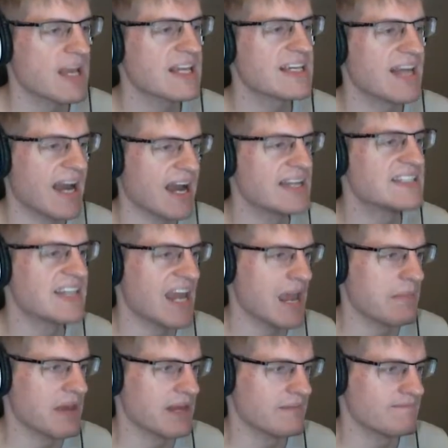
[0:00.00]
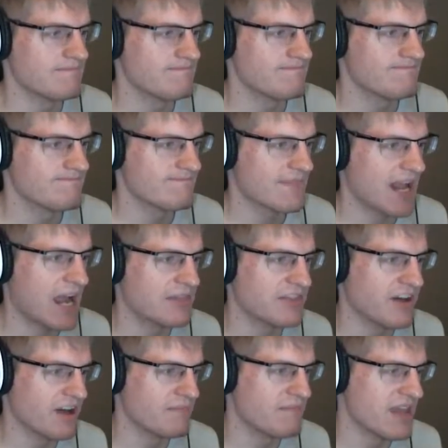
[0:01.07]
God damn it. I
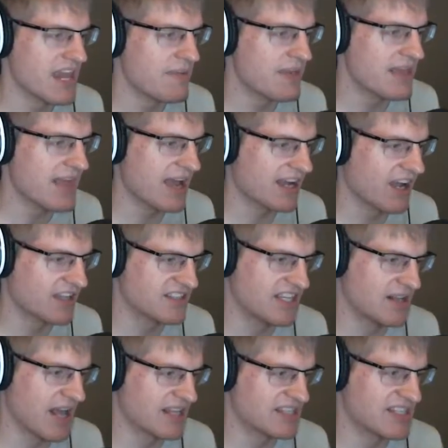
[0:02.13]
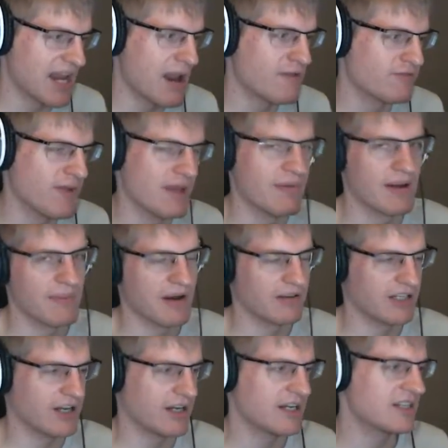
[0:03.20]
thought maybe that cutscene had saved me, but
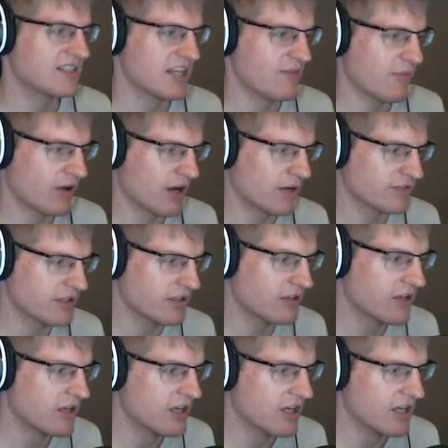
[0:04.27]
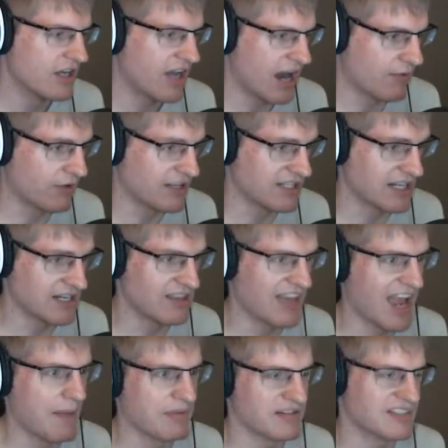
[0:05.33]
apparently not. I need to save more often. I really need to get into the
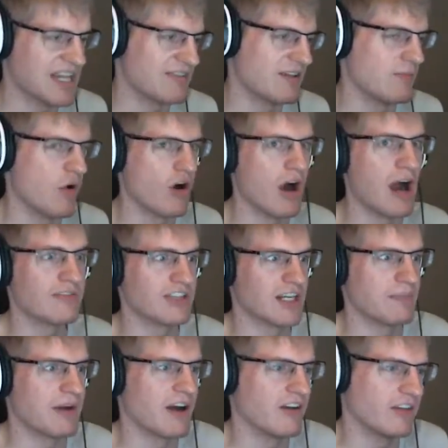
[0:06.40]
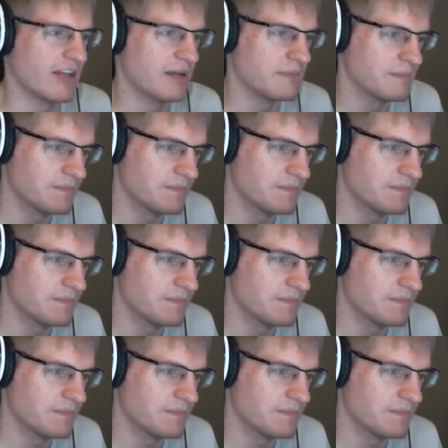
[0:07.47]
habit of saving more often, apparently.